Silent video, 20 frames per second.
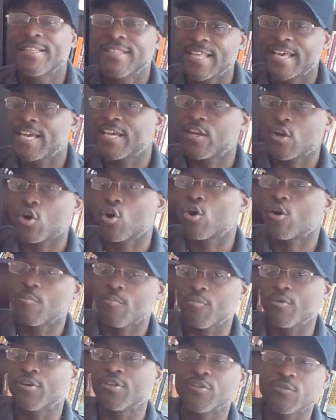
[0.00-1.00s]
they are
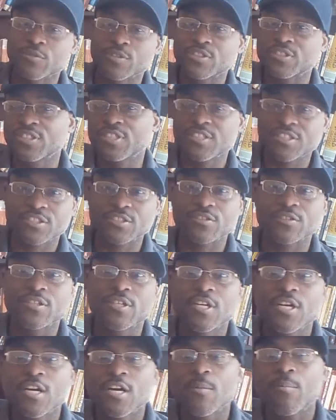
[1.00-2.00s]
brother and sister.
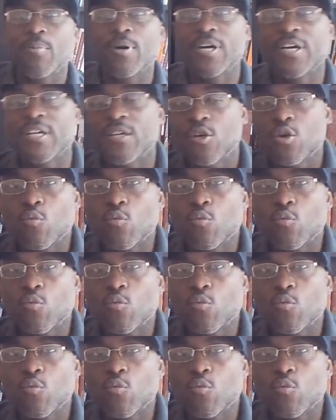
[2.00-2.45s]
But